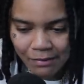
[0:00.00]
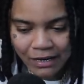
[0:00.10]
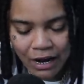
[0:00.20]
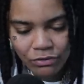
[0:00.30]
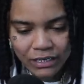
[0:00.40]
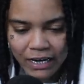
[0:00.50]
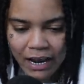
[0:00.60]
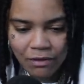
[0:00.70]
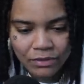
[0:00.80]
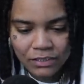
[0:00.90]
And I don't think that
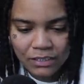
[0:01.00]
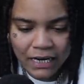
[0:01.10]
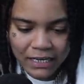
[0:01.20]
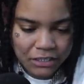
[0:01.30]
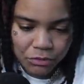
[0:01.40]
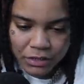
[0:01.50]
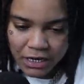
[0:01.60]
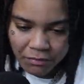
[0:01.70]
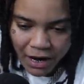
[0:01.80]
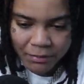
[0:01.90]
ever that situation could
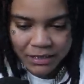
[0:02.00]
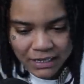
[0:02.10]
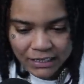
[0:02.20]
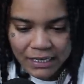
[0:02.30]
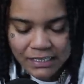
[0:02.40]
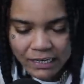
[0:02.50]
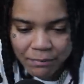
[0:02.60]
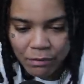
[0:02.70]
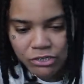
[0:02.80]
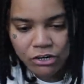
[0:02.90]
ever happen because at that time
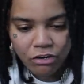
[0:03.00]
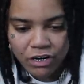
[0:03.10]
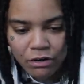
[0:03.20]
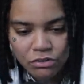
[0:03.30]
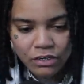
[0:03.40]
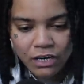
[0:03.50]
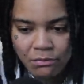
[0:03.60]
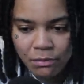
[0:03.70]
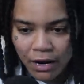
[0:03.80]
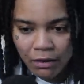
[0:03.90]
I was hungry. I was on the come
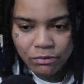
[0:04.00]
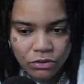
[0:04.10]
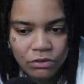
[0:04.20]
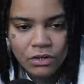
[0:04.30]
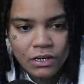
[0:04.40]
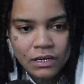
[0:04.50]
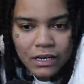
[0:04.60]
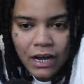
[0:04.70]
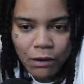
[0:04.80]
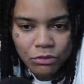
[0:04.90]
about, you know,
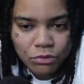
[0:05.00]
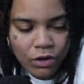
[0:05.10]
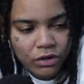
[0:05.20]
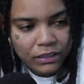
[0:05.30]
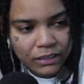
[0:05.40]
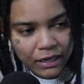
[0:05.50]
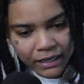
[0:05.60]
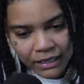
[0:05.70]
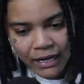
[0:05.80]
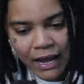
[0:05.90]
I was working. And
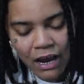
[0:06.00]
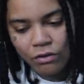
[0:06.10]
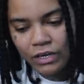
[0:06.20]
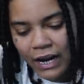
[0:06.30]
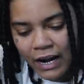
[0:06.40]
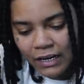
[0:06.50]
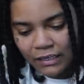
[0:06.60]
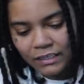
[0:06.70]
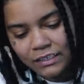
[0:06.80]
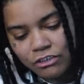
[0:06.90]
yeah. then now that I
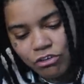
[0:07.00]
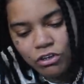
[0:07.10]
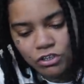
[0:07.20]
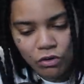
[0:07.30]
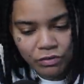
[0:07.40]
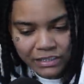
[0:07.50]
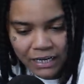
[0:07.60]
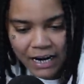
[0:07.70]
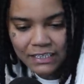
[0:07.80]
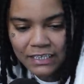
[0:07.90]
am crossed over to
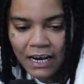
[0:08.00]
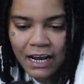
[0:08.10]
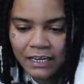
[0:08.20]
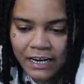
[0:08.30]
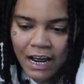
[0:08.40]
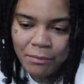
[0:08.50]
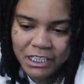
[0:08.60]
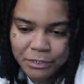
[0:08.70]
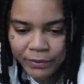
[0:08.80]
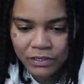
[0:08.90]
that side and now I'm
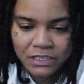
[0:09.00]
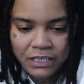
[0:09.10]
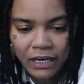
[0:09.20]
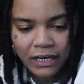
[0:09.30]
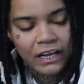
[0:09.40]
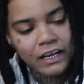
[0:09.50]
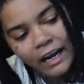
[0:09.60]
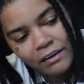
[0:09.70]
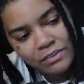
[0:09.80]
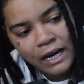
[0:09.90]
experiencing another
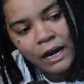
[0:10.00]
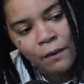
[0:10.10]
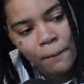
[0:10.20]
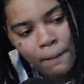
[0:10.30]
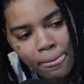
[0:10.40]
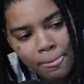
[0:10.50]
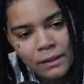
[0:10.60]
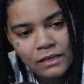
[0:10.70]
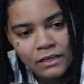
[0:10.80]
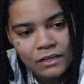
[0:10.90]
lifestyle.
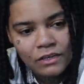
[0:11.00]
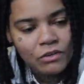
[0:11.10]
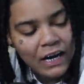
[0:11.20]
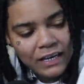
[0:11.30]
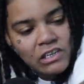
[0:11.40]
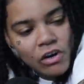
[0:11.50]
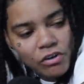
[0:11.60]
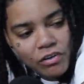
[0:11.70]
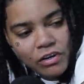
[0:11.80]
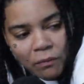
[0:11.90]
Yeah you're not as
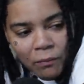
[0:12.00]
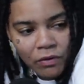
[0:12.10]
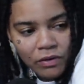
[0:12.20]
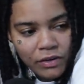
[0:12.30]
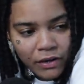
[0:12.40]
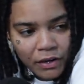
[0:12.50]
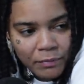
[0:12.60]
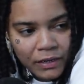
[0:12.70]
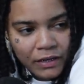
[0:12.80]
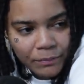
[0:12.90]
hungry no more. You know oh, what I oh,
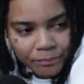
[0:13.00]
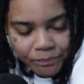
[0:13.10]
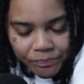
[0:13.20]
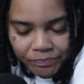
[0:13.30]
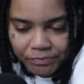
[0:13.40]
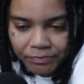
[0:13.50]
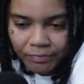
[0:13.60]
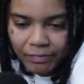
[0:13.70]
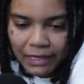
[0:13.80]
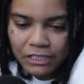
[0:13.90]
mean? That's real.
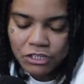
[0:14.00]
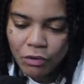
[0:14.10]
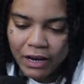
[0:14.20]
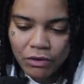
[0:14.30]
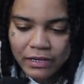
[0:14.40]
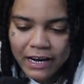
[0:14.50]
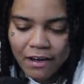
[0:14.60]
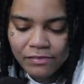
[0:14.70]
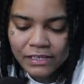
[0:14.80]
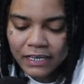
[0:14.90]
That's so I don't
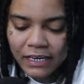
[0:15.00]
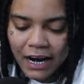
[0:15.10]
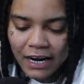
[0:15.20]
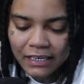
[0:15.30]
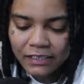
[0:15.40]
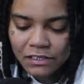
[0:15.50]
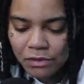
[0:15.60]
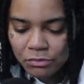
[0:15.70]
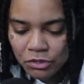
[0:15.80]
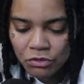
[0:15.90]
never that, think yeah. I can live
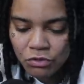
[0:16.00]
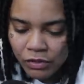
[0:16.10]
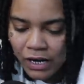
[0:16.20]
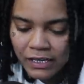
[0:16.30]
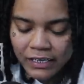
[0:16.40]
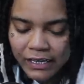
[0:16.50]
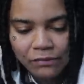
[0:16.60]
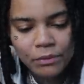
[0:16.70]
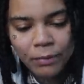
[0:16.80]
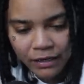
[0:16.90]
up to ooh, and I think
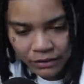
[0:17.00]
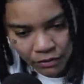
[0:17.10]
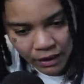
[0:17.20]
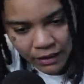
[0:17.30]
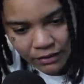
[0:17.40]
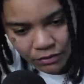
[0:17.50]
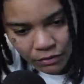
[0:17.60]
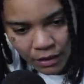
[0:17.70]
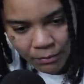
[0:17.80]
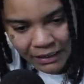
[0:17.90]
everybody know that. You right,
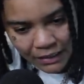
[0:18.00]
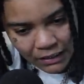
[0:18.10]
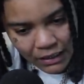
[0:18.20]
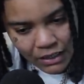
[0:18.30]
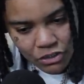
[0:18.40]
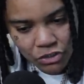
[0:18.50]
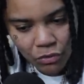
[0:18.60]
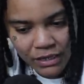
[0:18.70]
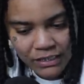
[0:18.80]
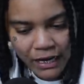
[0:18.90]
know what right. I mean? So
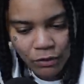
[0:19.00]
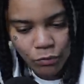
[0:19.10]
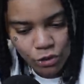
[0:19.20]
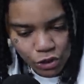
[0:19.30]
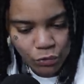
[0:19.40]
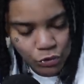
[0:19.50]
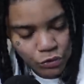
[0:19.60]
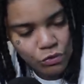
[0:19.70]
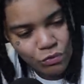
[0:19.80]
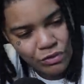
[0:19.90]
it's like, so do
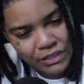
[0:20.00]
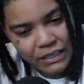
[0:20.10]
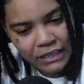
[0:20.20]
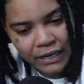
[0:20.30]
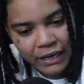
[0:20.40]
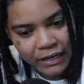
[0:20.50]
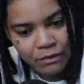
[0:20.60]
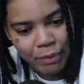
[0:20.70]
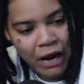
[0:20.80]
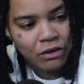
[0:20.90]
you sit there and
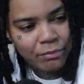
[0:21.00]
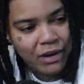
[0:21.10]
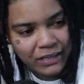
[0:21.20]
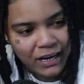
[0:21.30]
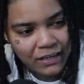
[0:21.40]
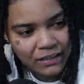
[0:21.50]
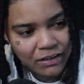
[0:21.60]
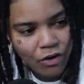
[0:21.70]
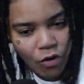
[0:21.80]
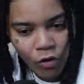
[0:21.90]
pout about that?
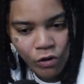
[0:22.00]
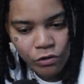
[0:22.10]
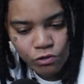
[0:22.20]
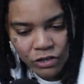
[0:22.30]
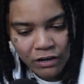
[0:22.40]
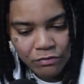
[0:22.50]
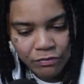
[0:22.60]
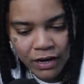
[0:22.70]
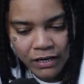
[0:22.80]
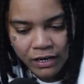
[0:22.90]
Yeah. Or you try to
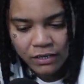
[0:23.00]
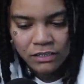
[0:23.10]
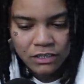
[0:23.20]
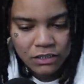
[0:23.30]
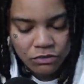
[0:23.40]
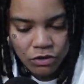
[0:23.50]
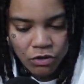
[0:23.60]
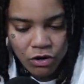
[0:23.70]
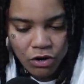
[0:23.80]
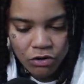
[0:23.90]
find others, you know,
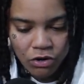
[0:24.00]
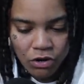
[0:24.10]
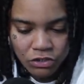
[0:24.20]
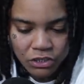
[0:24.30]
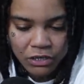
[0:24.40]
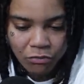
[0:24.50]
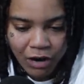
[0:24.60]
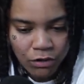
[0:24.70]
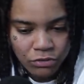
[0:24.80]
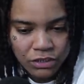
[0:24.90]
alternate
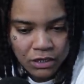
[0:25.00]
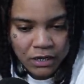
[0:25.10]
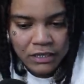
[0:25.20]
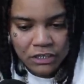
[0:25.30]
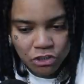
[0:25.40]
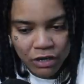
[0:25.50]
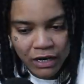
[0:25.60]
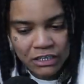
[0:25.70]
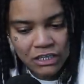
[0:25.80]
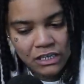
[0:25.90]
routes to try
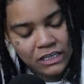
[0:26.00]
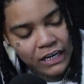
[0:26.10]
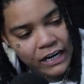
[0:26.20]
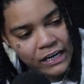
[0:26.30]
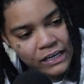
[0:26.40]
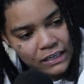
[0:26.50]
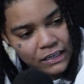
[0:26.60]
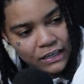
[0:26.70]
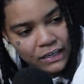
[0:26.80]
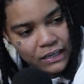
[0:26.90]
to just stay
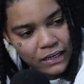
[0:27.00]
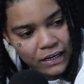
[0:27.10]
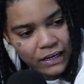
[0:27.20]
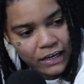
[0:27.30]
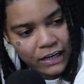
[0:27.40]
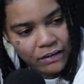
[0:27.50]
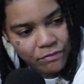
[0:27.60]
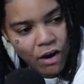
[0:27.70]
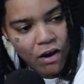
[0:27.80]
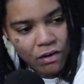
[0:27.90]
right
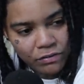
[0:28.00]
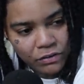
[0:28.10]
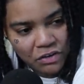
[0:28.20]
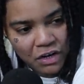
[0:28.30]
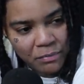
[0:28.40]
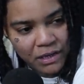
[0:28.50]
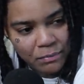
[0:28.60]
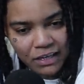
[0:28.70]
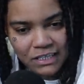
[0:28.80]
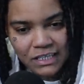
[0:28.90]
involved. You know right. what I mean? Yeah,
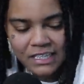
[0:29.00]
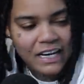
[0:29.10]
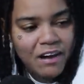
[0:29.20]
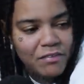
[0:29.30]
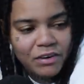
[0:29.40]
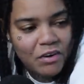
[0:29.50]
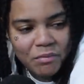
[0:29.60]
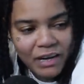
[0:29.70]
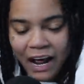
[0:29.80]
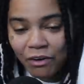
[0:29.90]
because yeah. it's never gonna
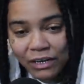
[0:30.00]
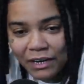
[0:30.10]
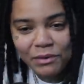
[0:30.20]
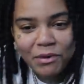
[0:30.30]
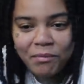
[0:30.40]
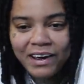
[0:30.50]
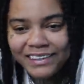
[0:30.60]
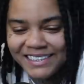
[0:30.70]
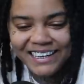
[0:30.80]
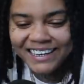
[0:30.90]
be. I don't care what nobody say.